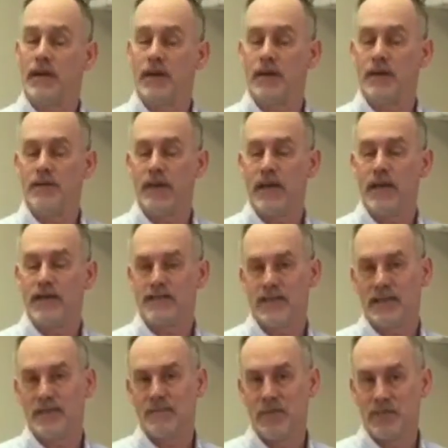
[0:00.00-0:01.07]
headaches that
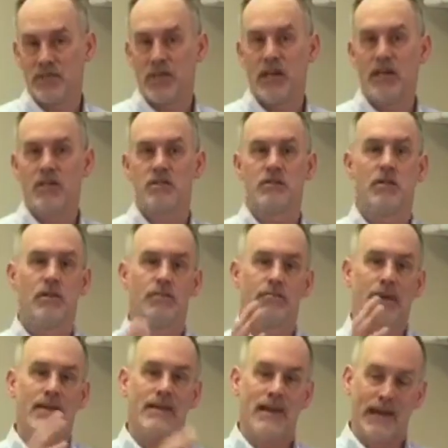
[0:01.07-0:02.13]
can be changed by
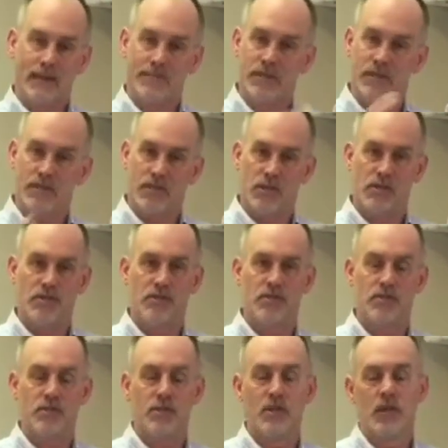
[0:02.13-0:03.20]
neck positions